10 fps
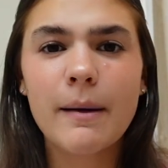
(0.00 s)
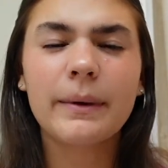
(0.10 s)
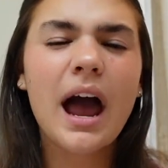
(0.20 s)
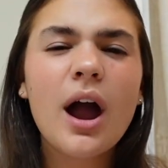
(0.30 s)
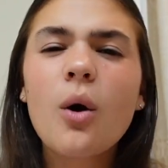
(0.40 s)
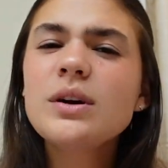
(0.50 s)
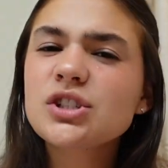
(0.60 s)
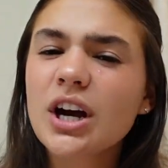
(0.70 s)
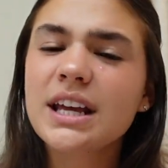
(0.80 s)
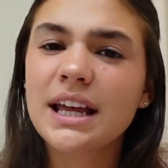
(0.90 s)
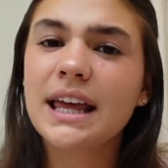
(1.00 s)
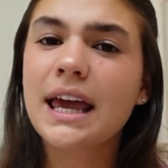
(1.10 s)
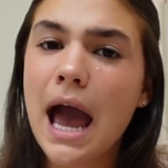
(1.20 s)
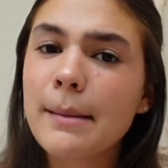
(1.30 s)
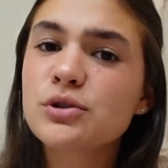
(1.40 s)
I'm, I always try to get like
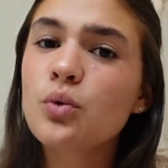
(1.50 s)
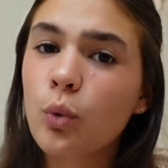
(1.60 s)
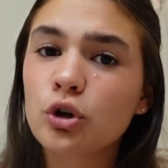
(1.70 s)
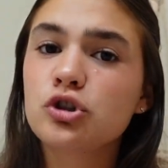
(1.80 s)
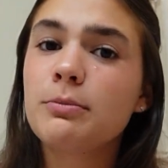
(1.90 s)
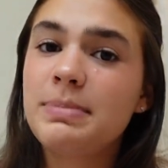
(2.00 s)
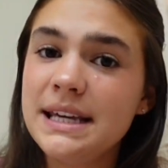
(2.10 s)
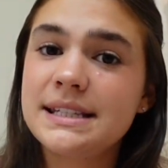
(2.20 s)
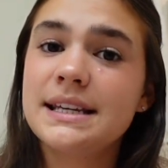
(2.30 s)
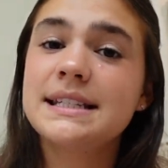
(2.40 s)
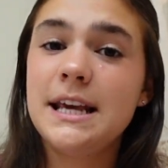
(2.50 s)
capsule wardrobe pieces